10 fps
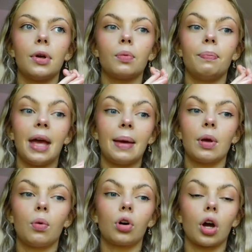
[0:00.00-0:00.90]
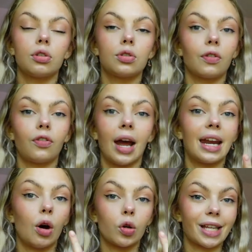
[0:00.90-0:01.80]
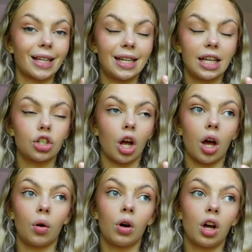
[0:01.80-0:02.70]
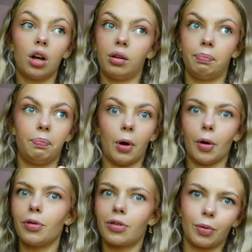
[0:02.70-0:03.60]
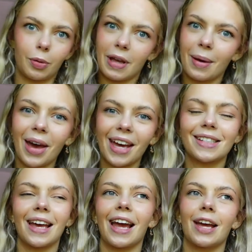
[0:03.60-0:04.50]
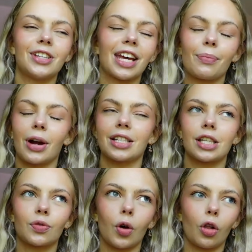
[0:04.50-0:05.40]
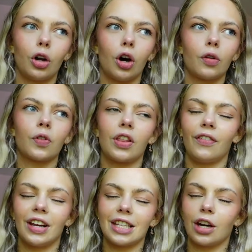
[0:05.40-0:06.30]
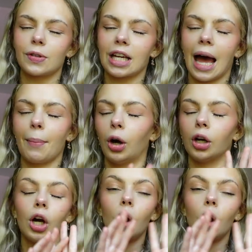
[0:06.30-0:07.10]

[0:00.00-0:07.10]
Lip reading: Maybe we'll go to a Friday or Saturday show. Both would be amazing if ticket prices fall enough and they're easy enough to get, but